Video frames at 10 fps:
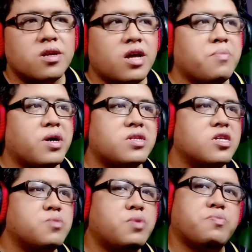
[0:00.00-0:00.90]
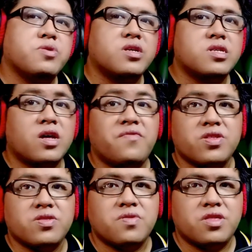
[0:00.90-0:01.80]
I might just be pulling stuff
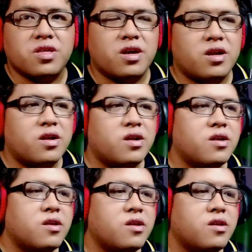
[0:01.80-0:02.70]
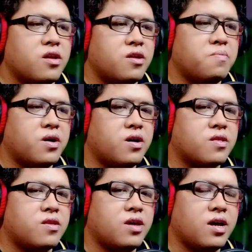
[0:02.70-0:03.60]
out of thin air. But
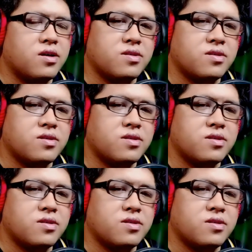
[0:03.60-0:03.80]
yeah.